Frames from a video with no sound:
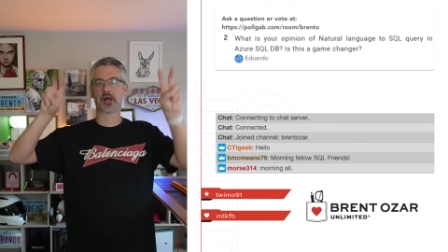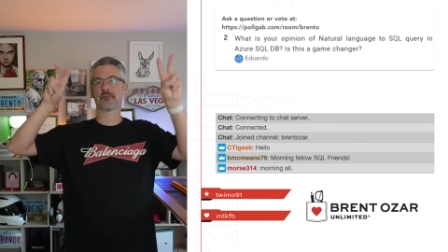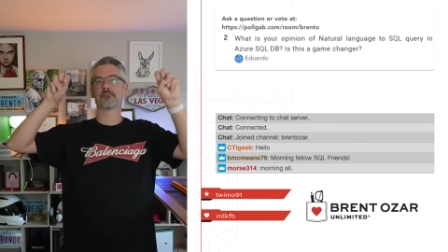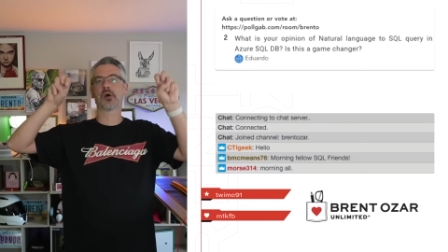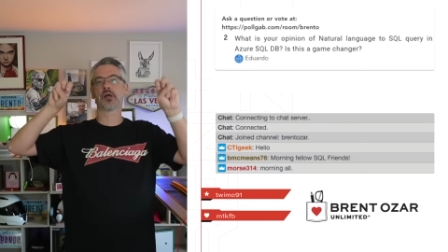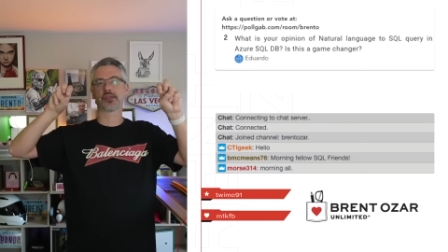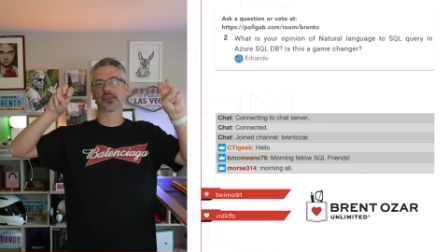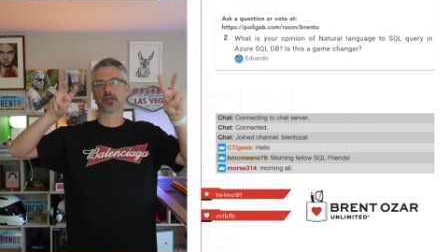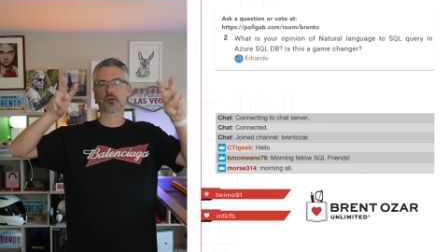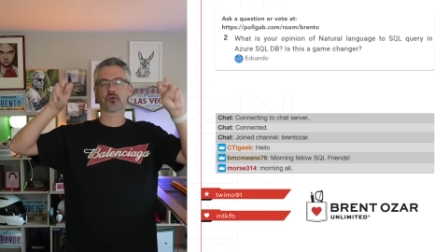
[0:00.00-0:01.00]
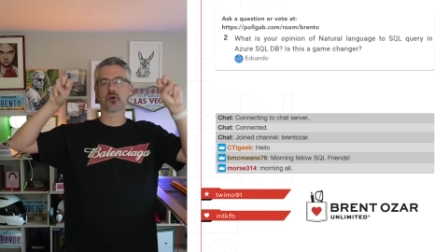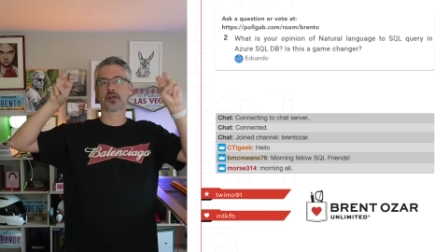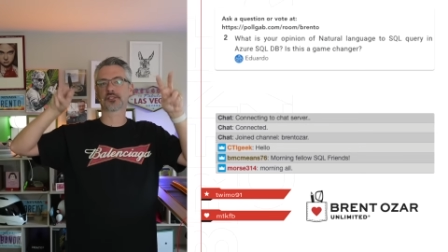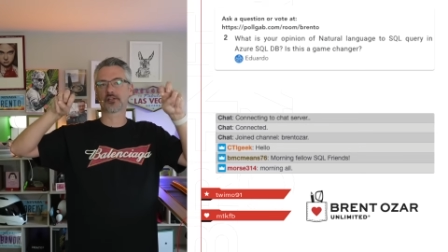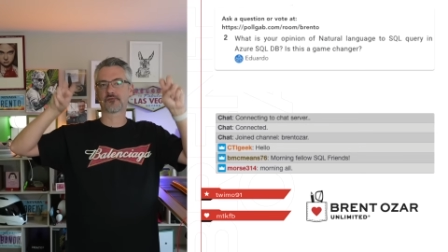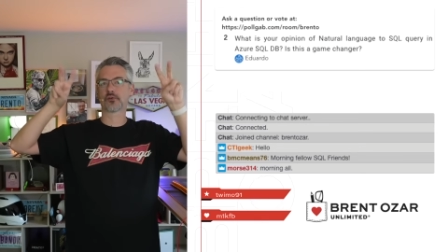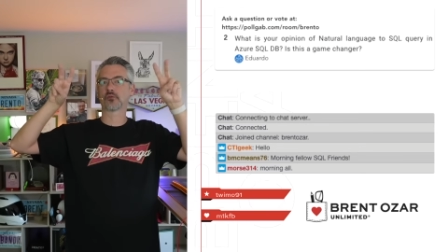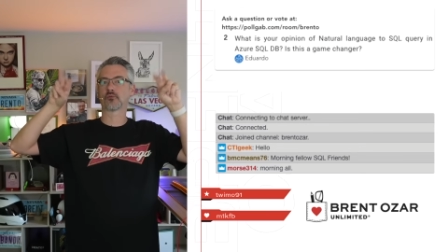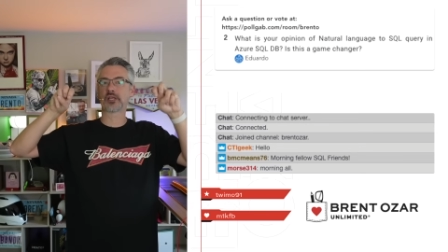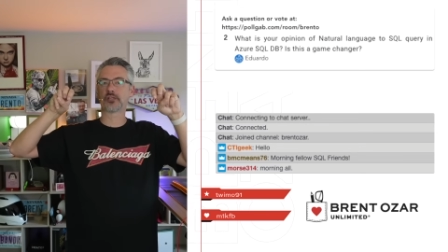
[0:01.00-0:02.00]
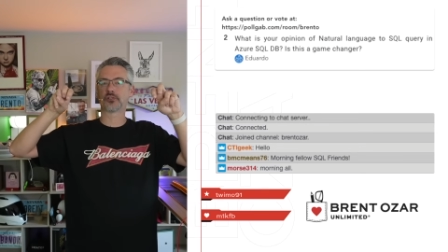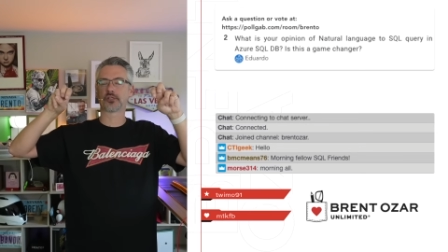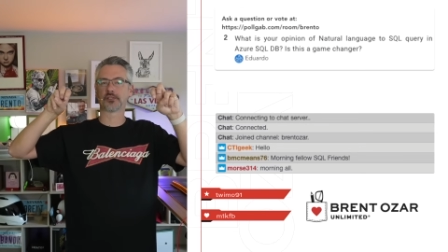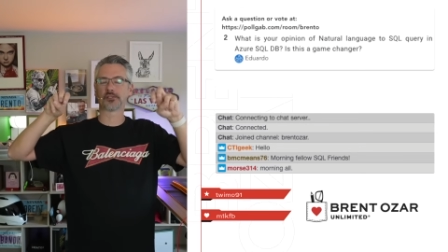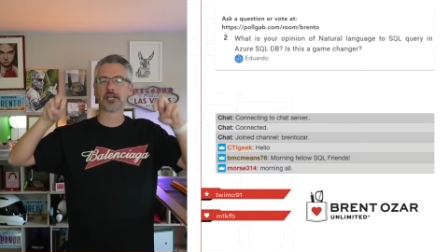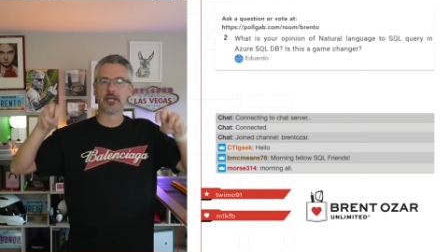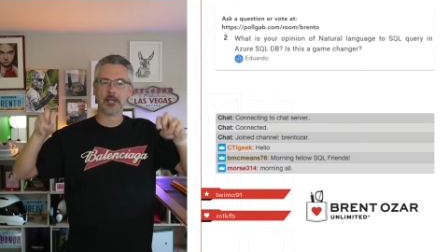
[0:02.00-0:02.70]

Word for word: month across different regions.